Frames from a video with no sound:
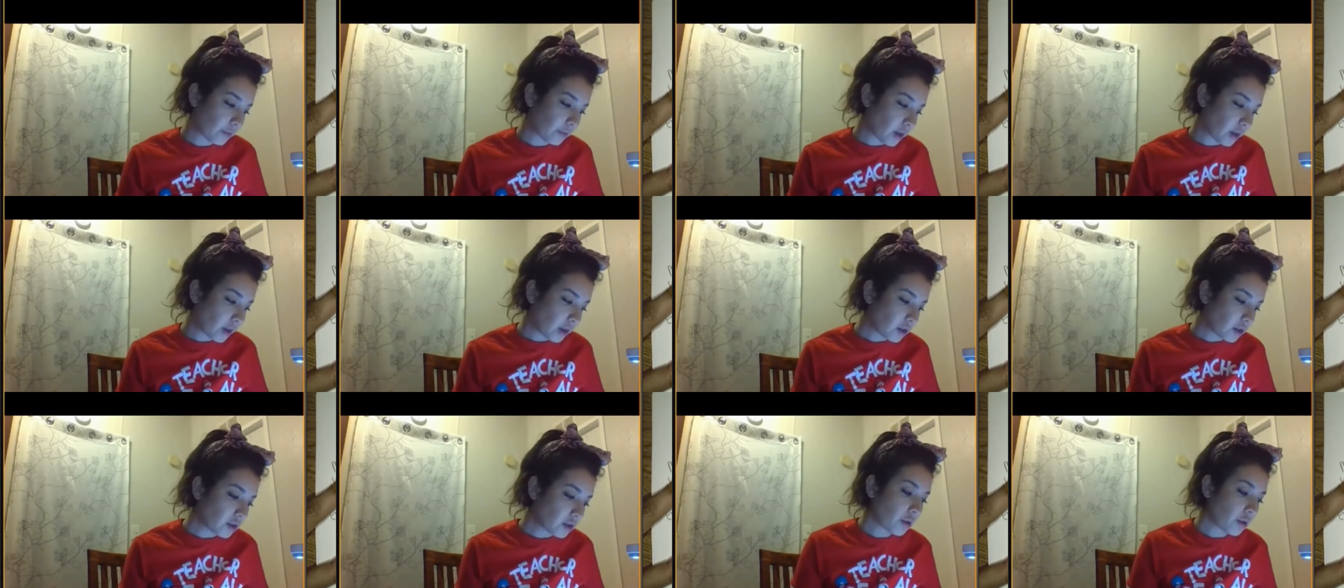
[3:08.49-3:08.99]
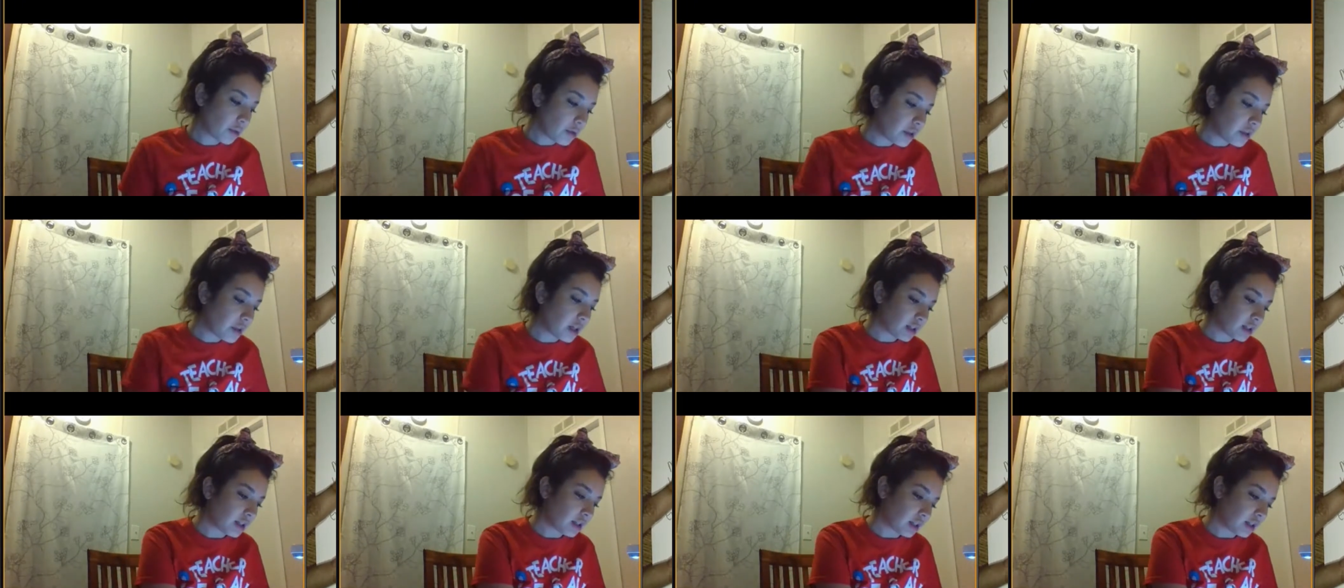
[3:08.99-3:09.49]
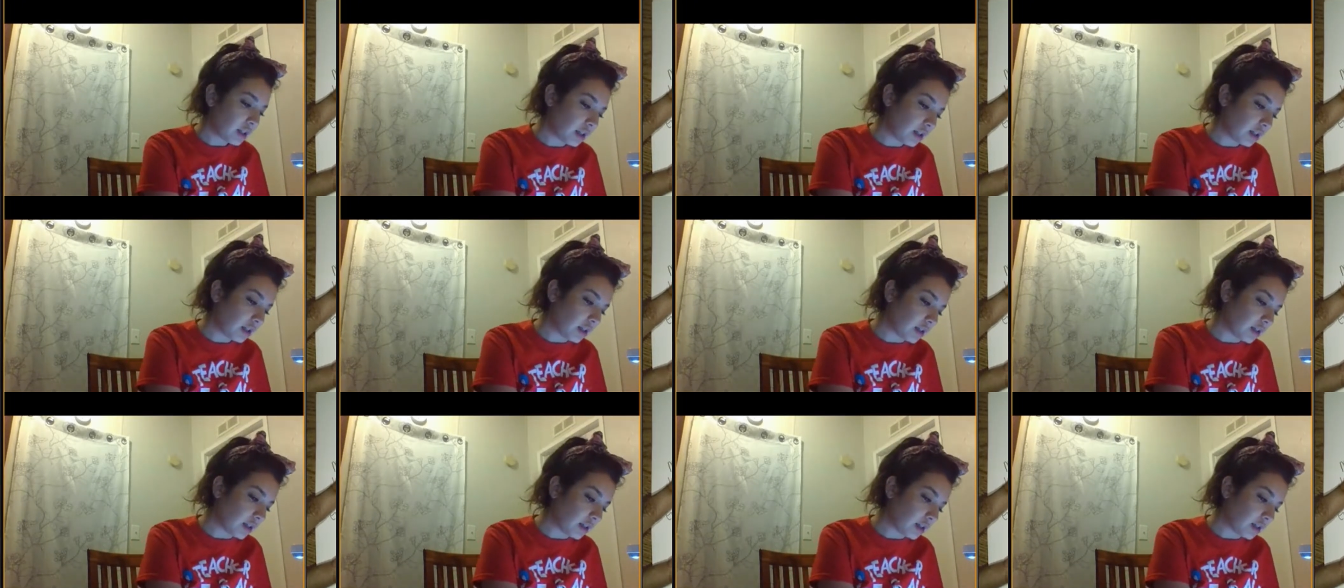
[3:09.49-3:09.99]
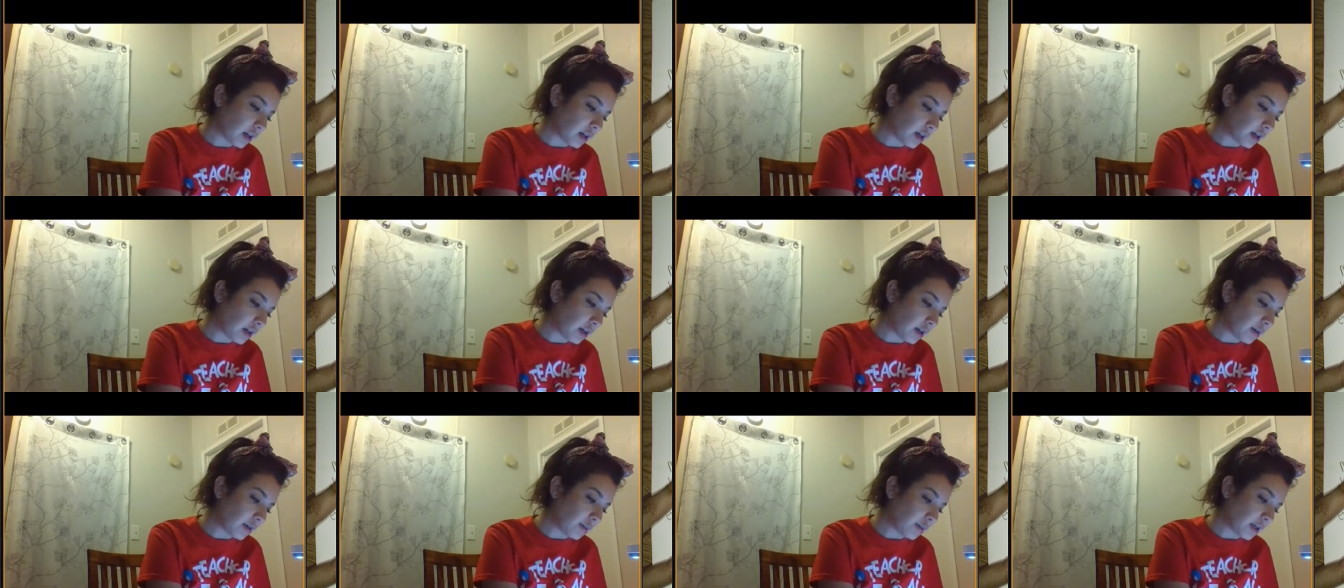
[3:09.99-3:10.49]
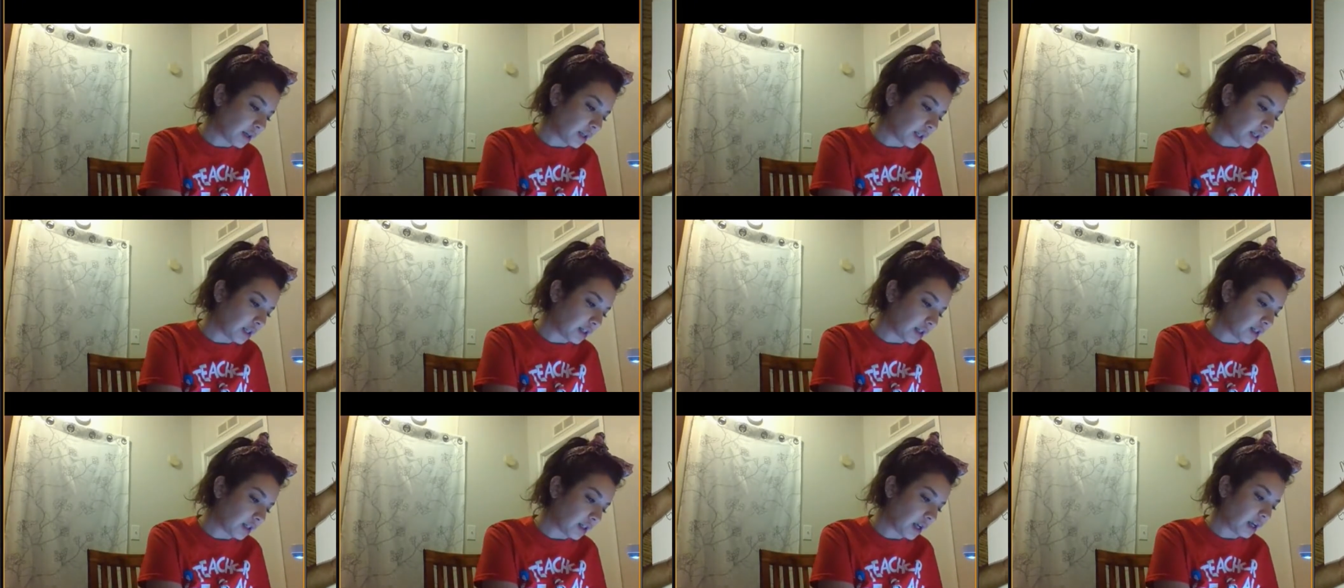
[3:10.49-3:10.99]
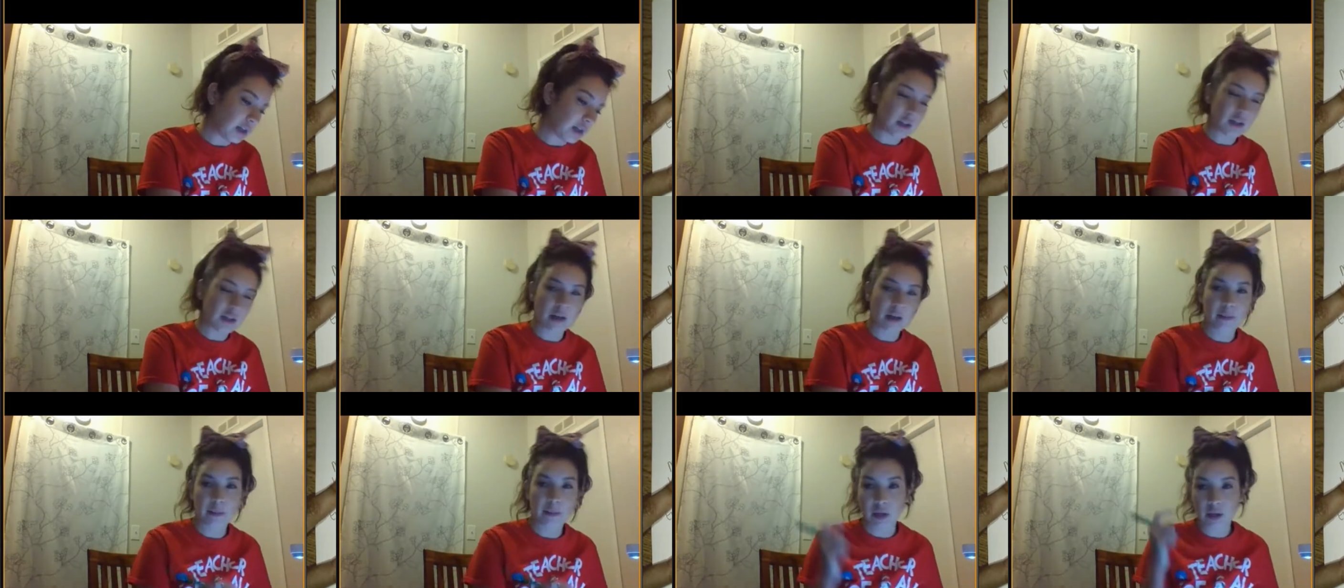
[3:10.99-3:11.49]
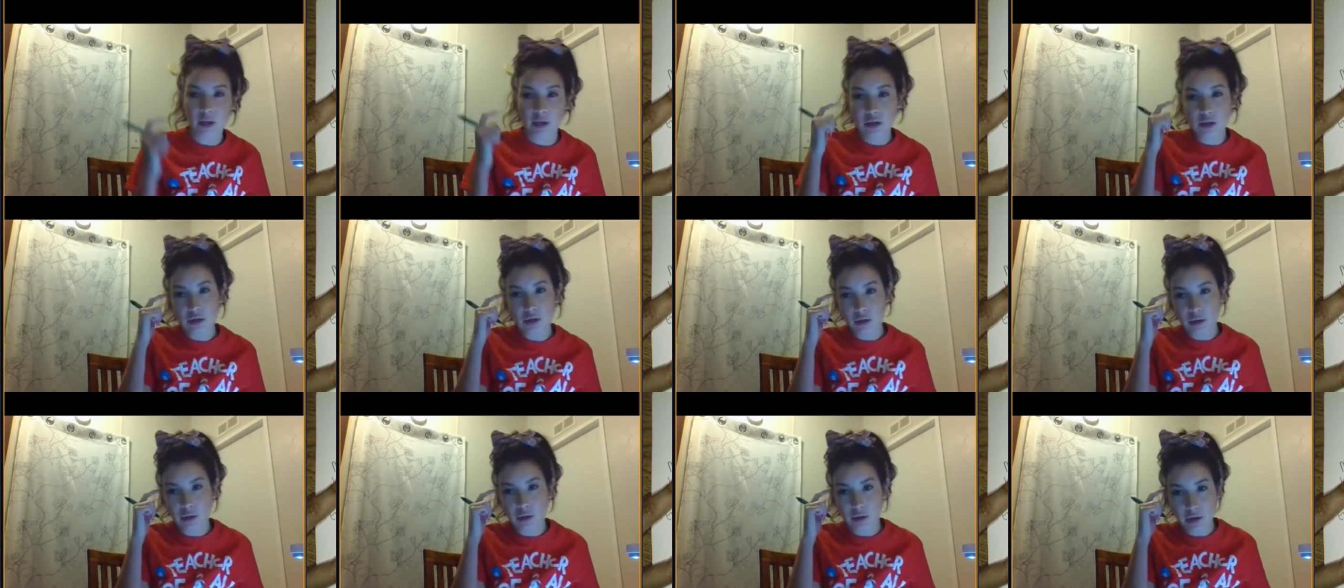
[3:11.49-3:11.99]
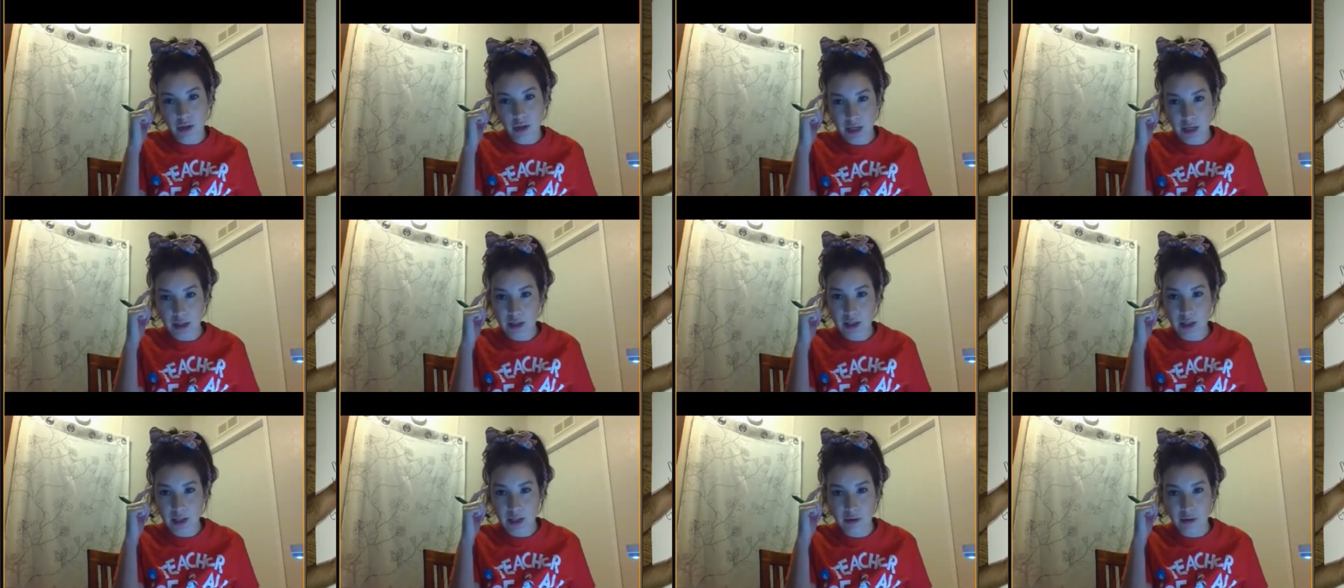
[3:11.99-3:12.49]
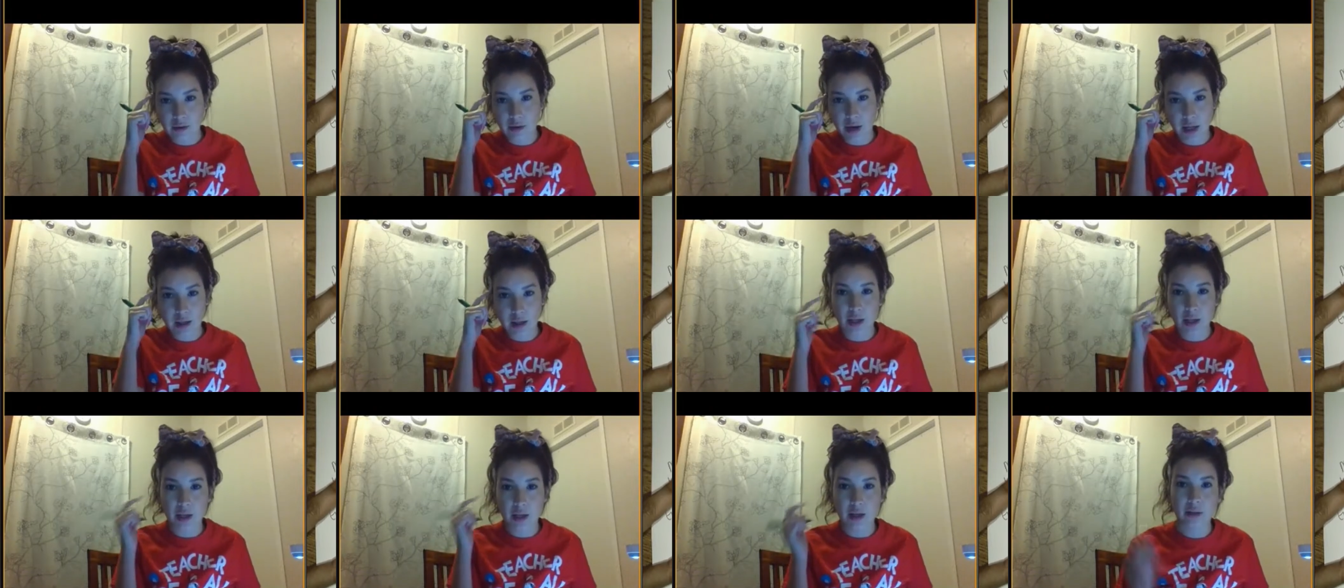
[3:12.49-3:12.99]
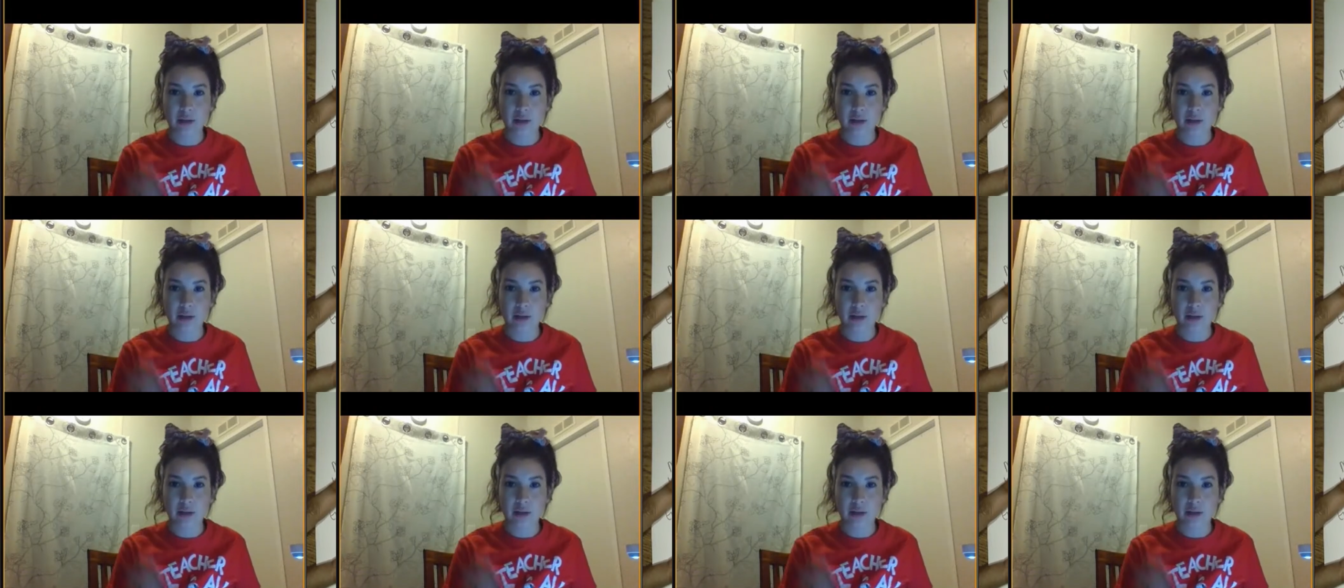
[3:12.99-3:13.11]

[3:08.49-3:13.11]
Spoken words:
So this is a complete sentence. I'm going to circle that C right there.